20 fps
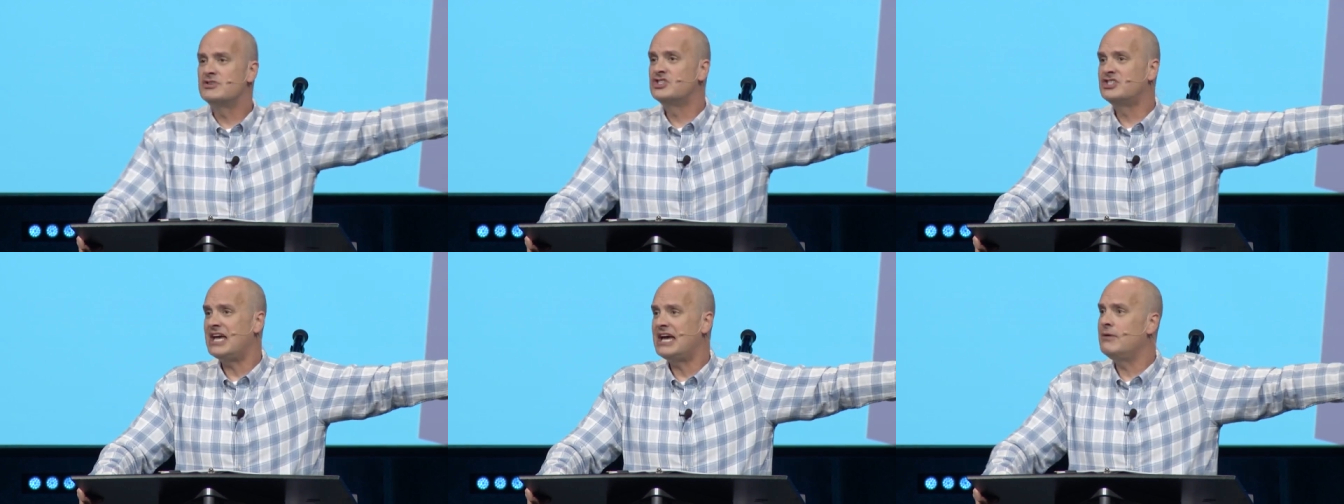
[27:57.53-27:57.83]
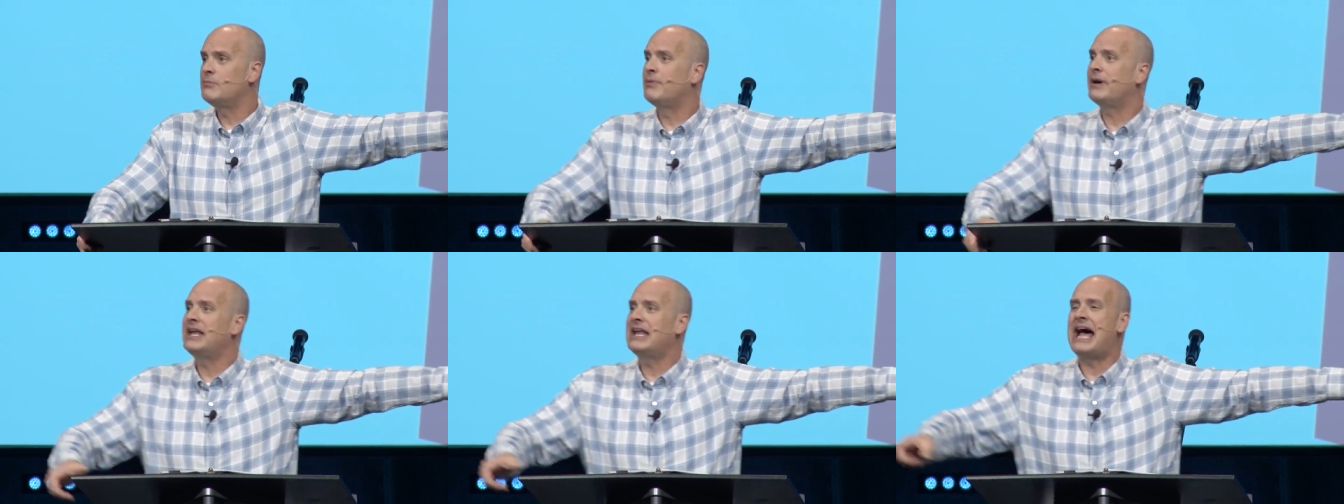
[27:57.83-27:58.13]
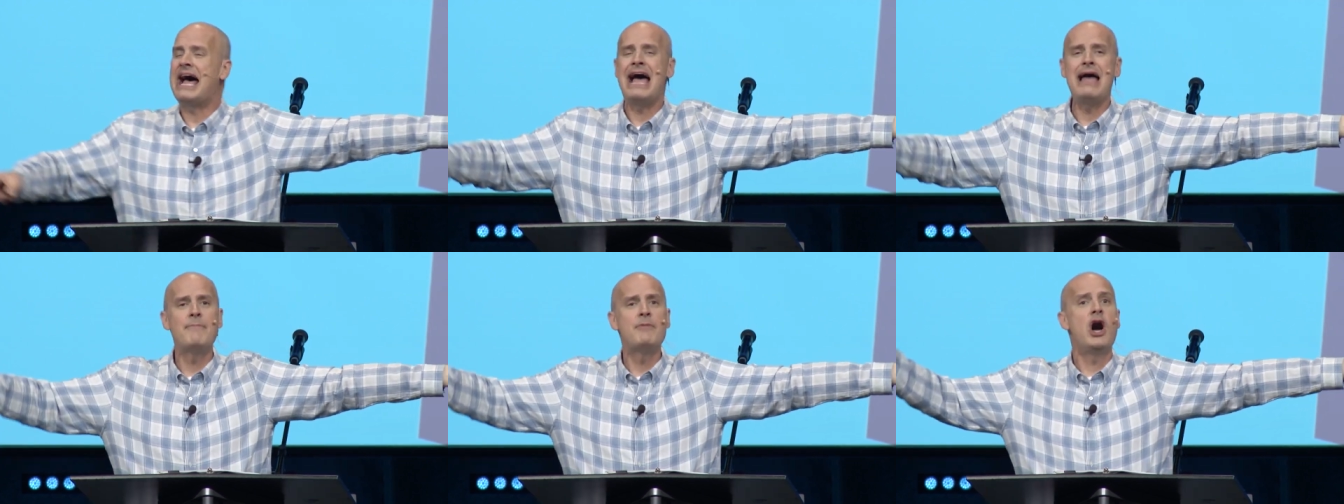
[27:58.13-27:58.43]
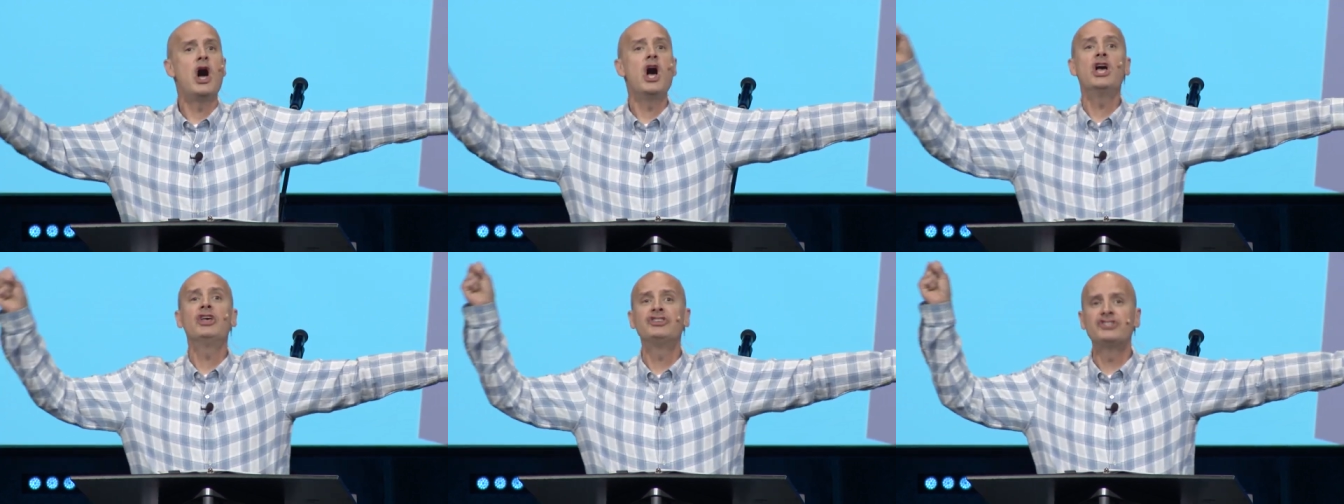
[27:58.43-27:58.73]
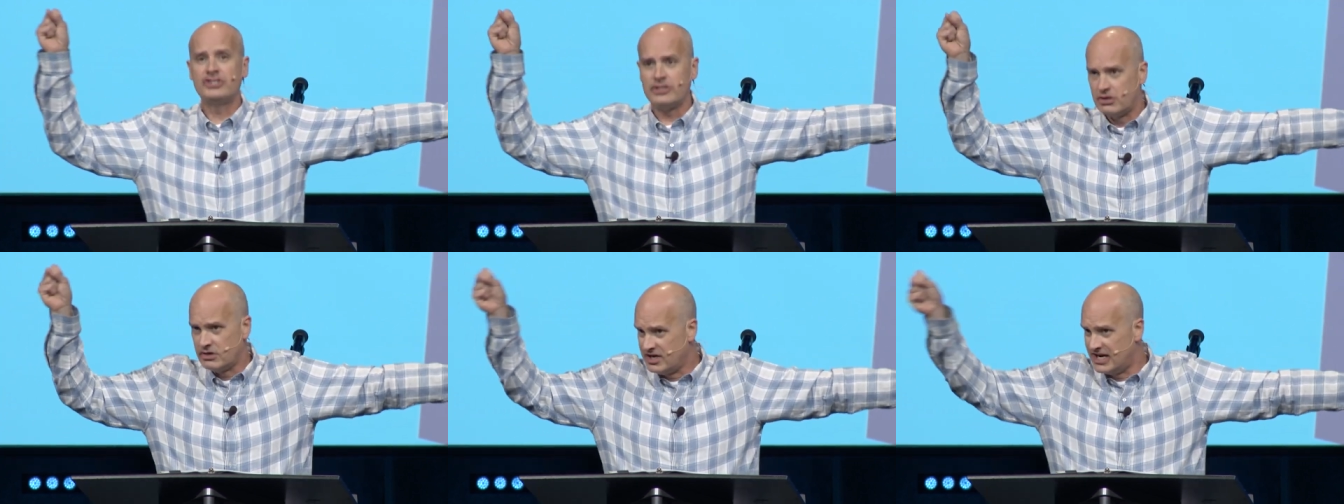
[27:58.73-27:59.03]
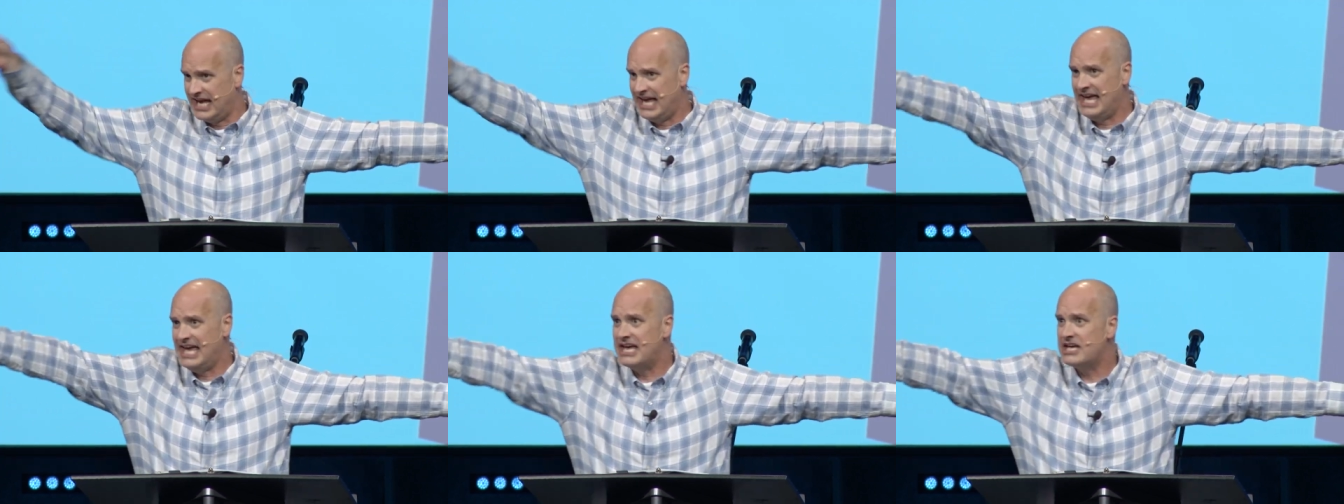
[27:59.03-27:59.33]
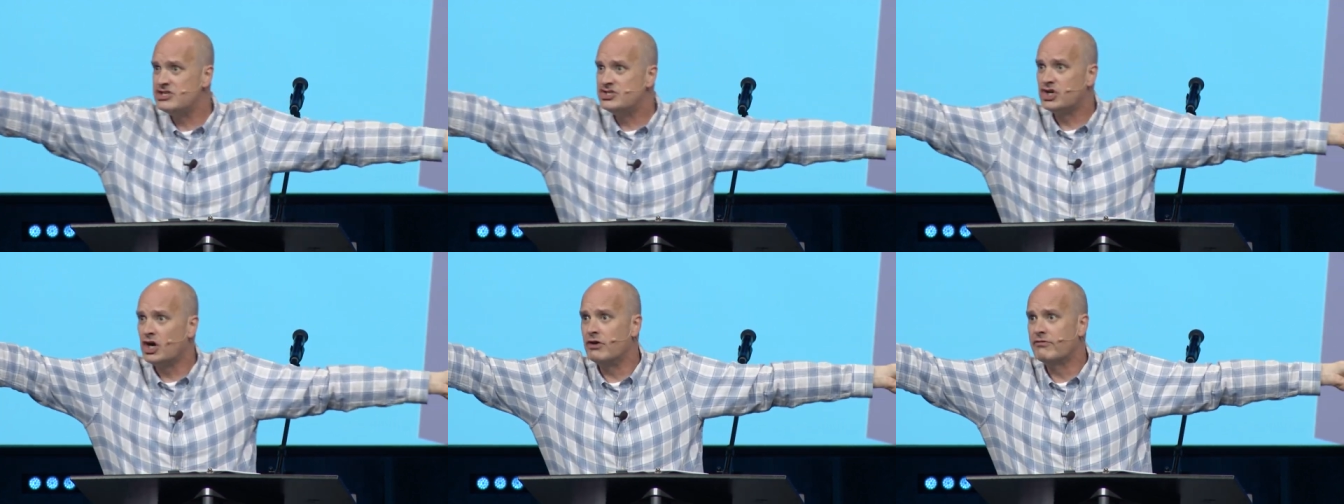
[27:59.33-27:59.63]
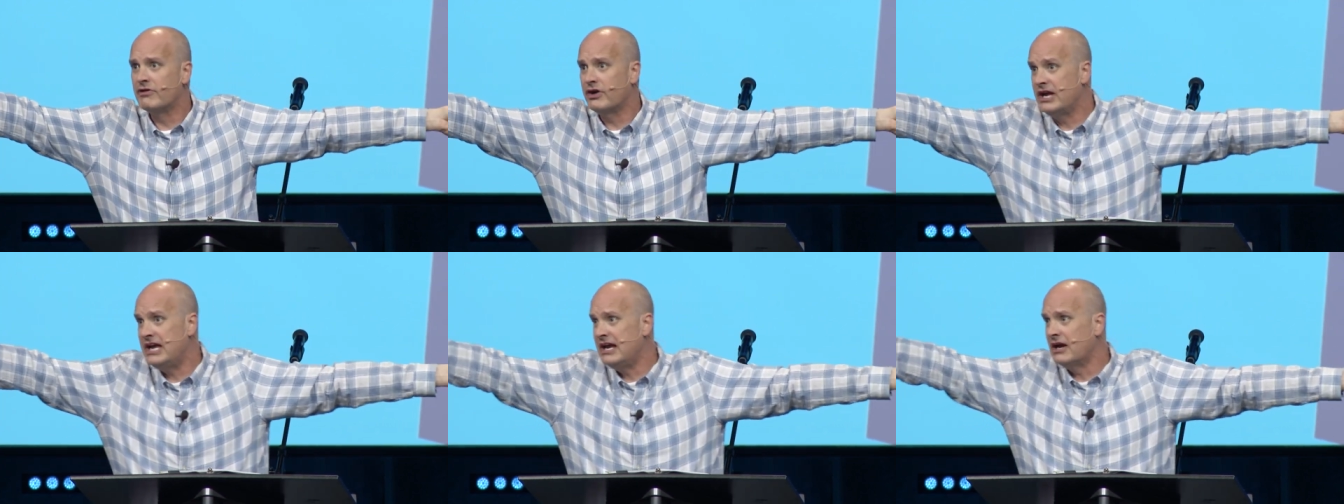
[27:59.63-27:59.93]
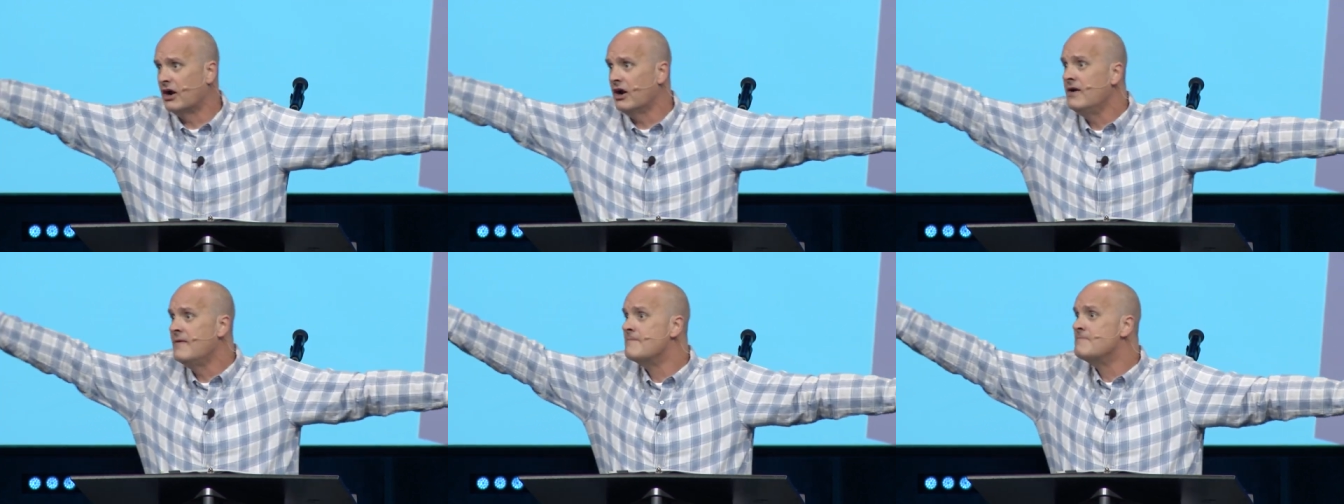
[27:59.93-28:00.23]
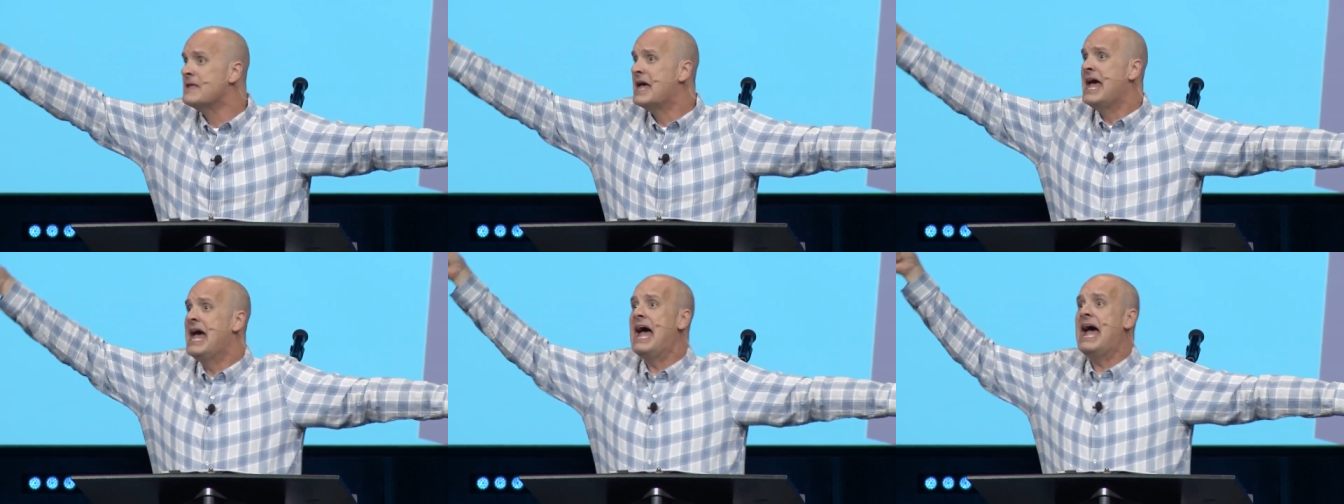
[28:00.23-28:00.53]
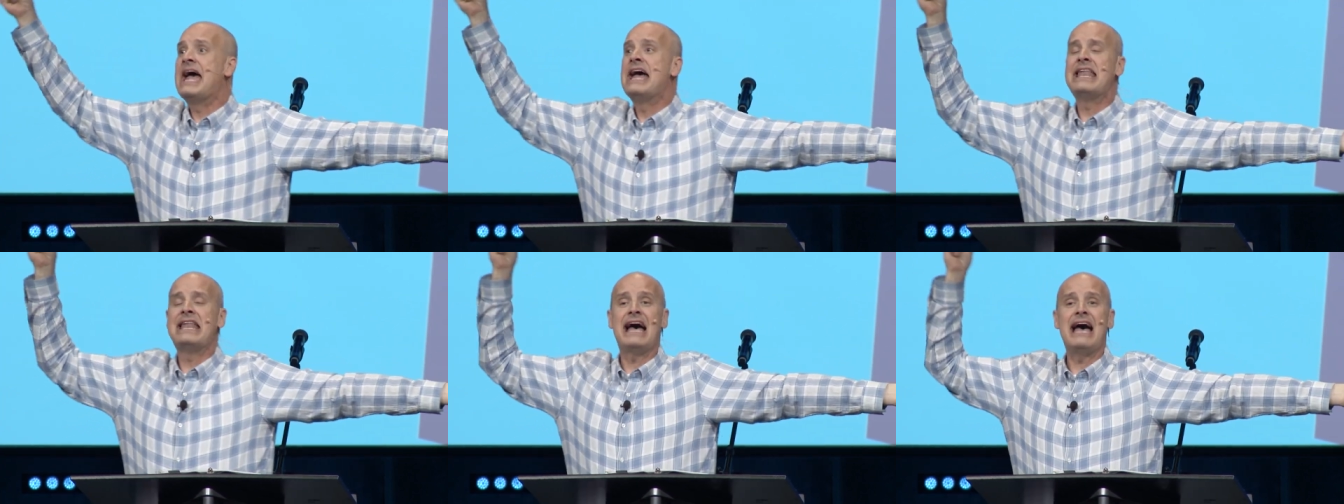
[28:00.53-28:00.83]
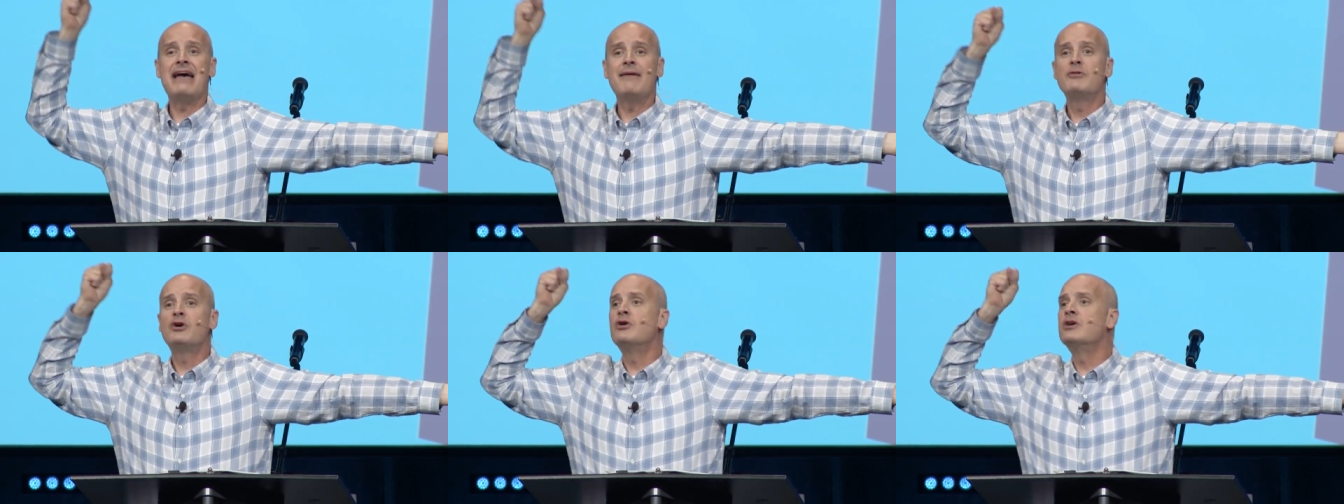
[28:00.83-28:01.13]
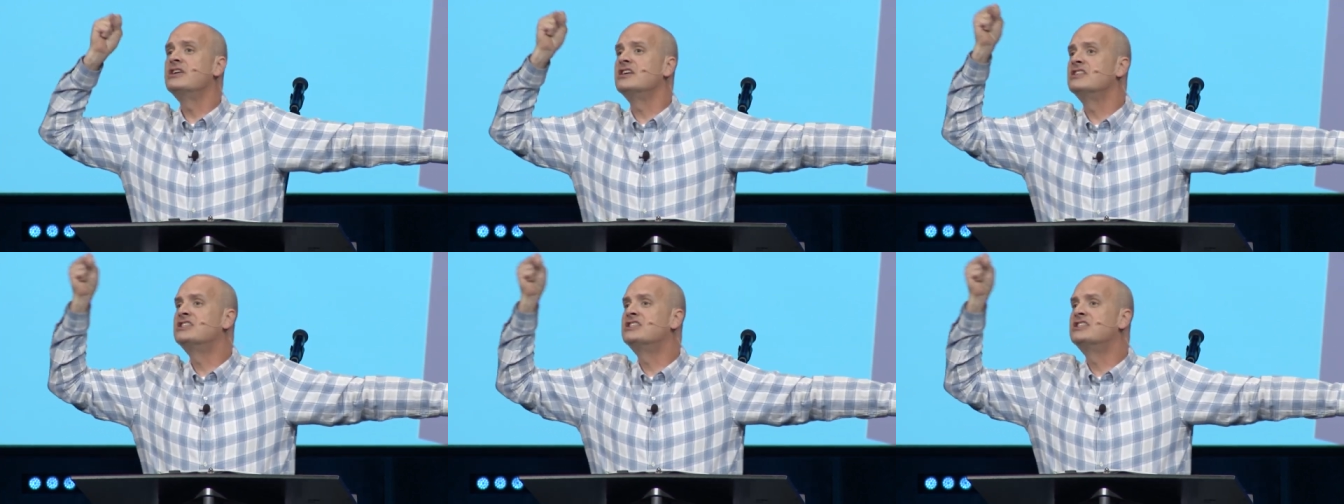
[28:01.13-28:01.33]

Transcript: say, but I'm also going to hedge over here, and I'm going to